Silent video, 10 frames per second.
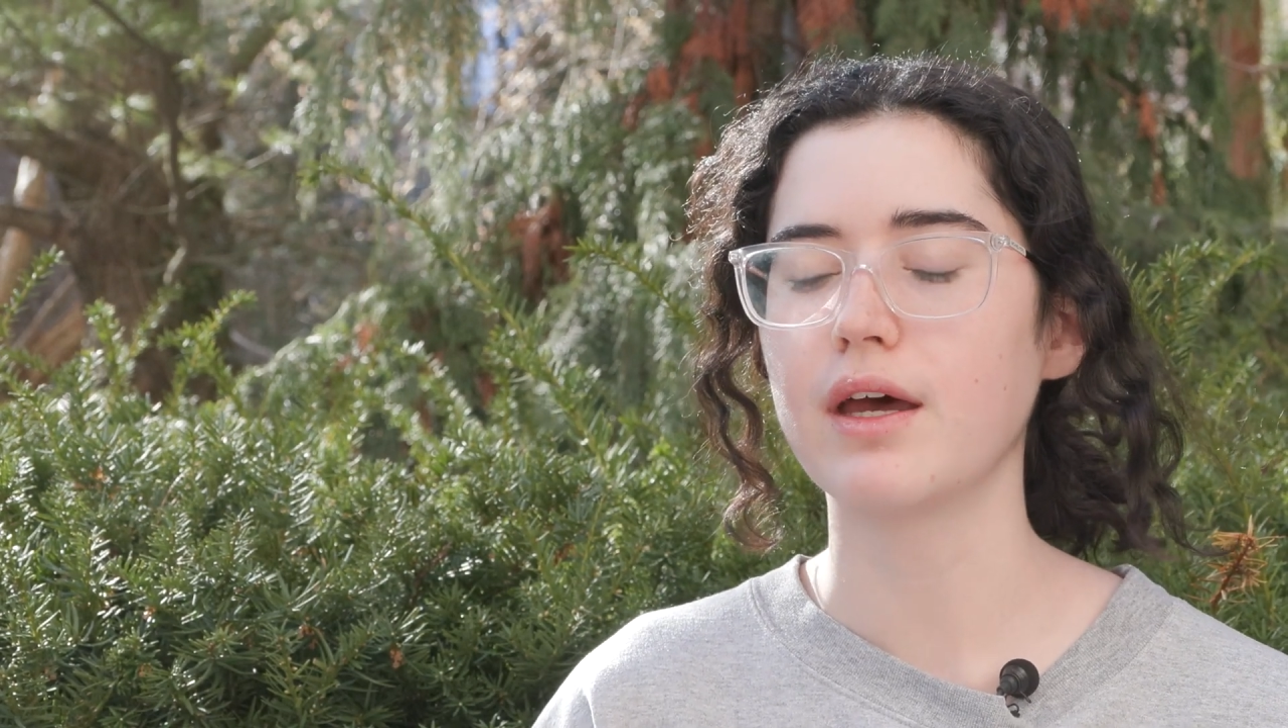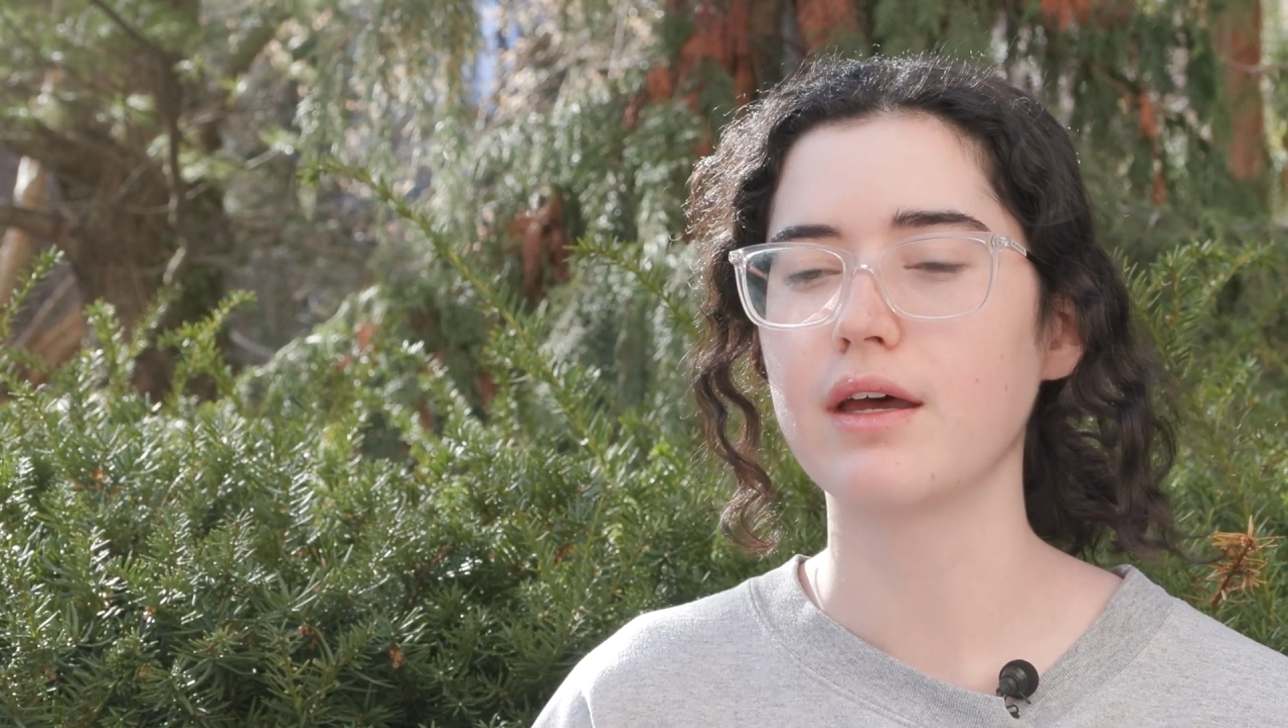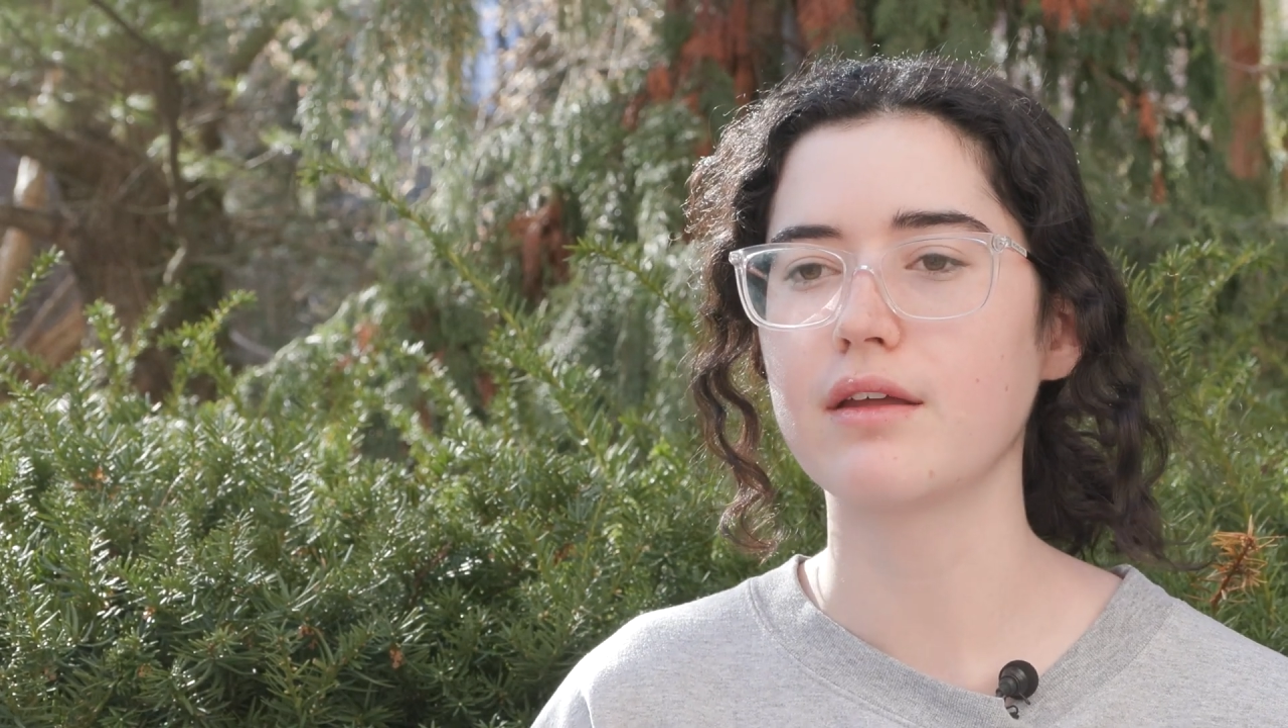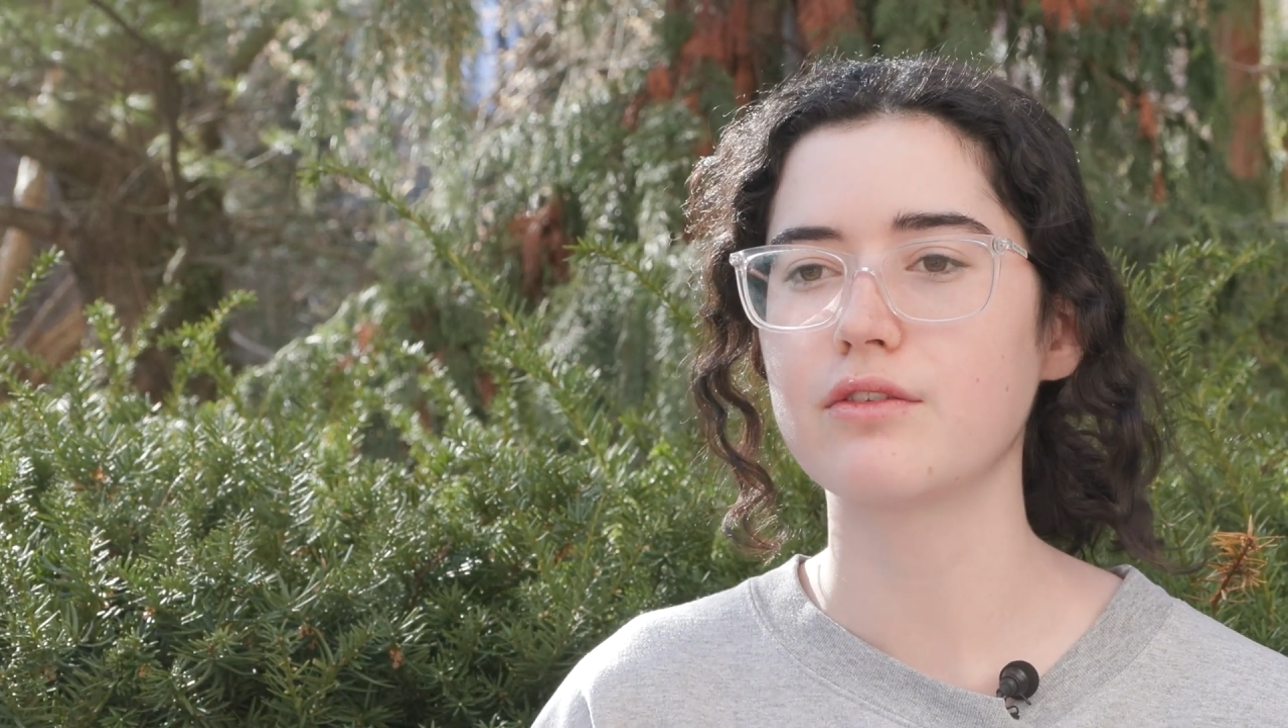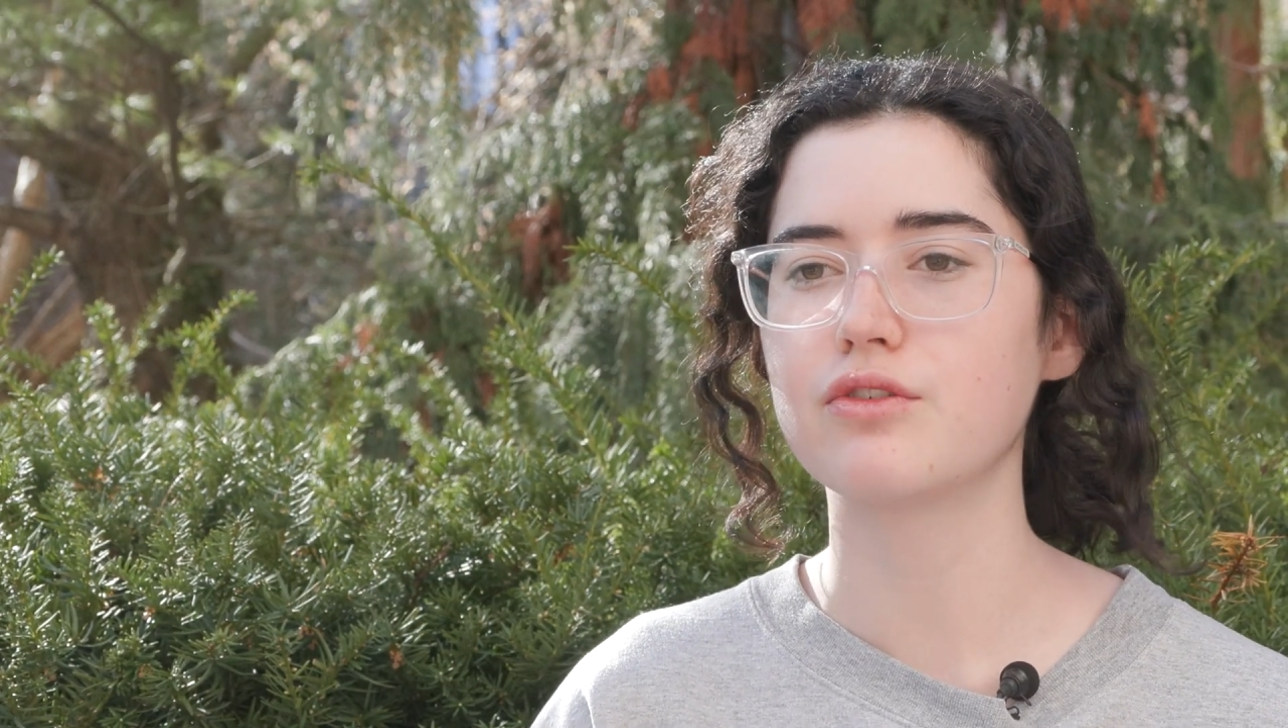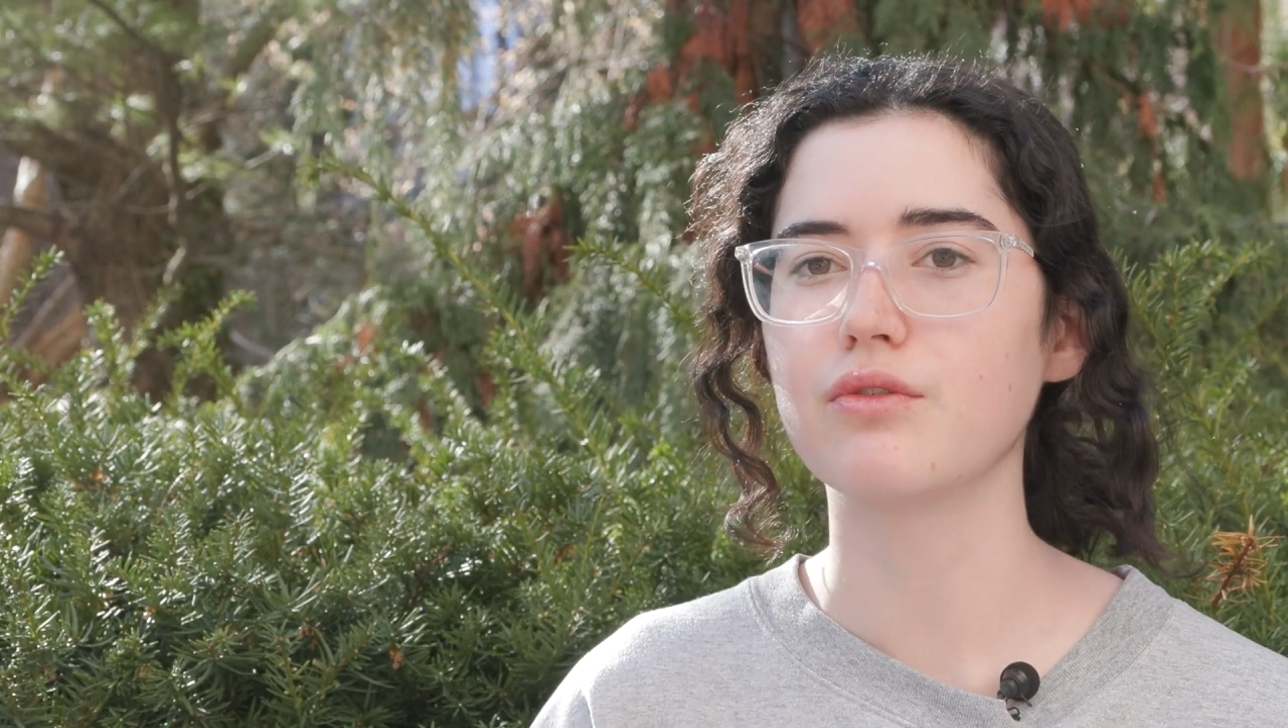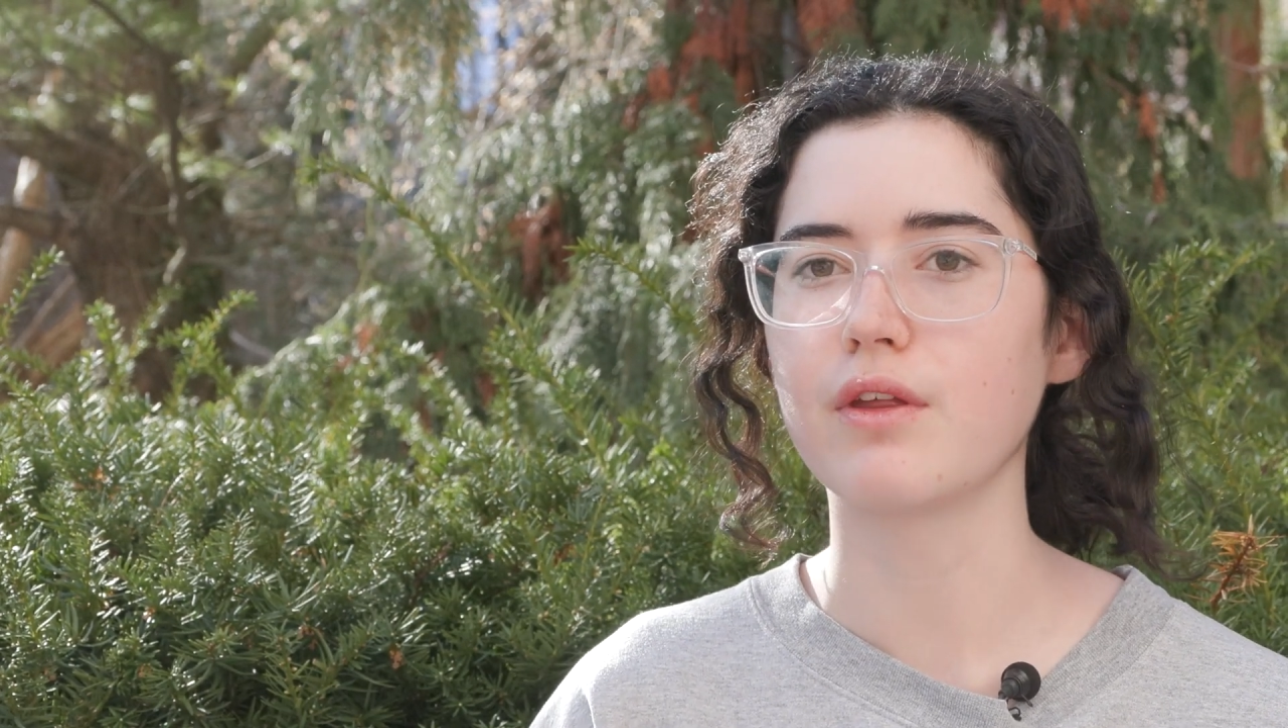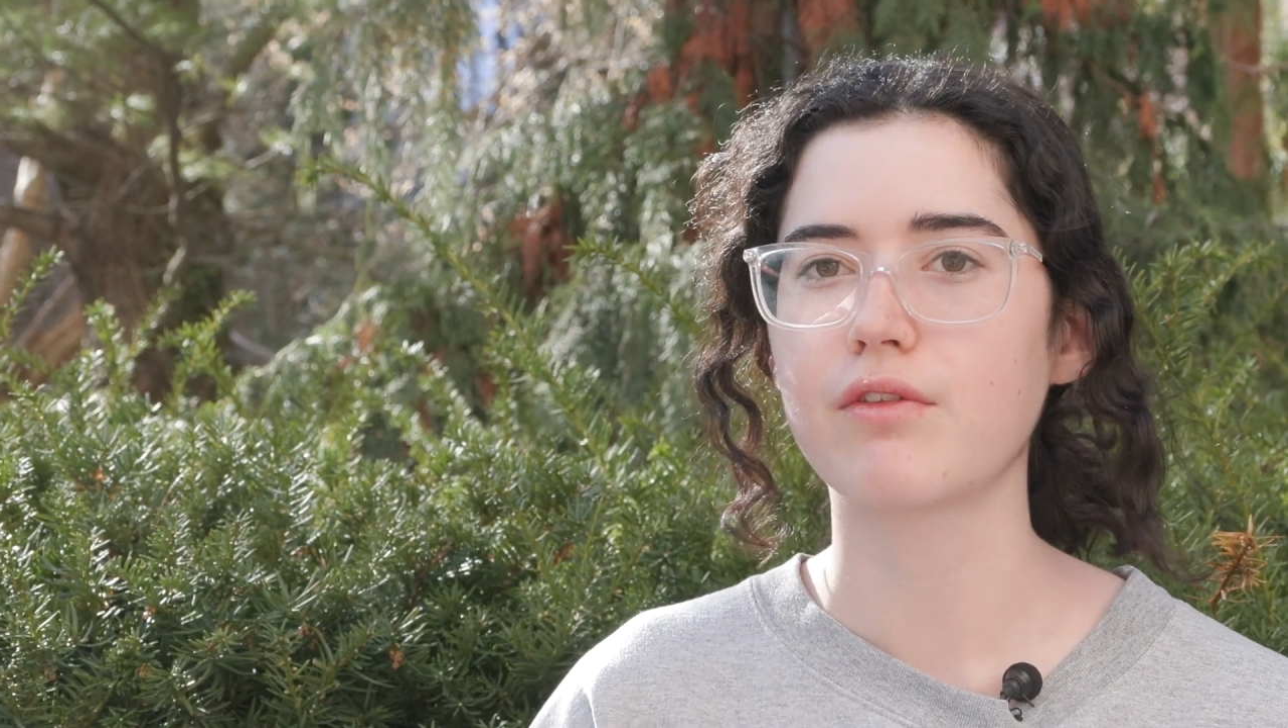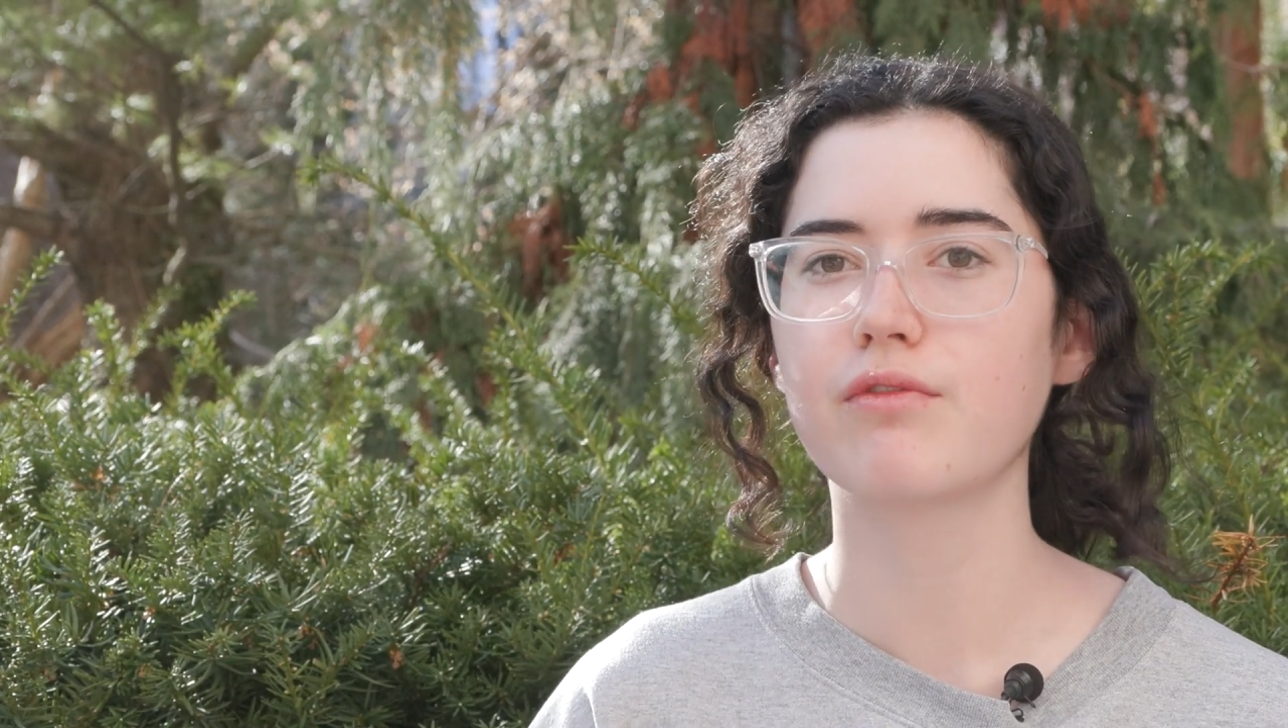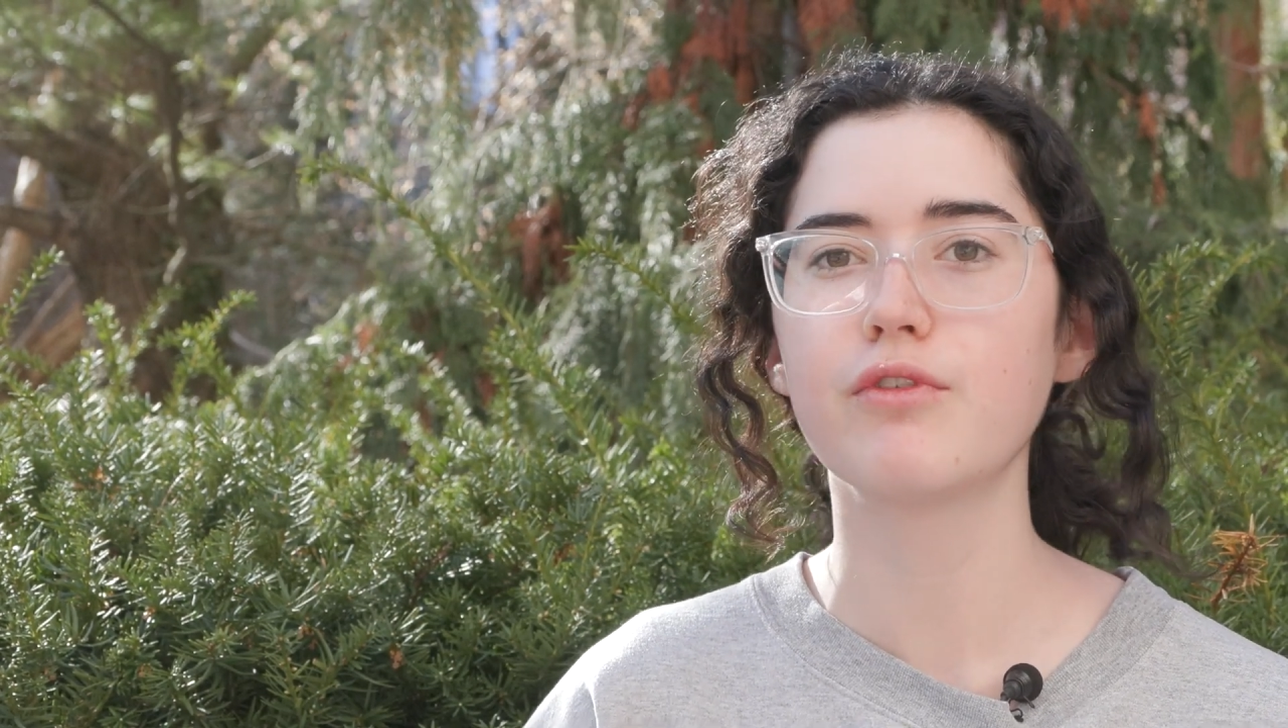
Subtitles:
to this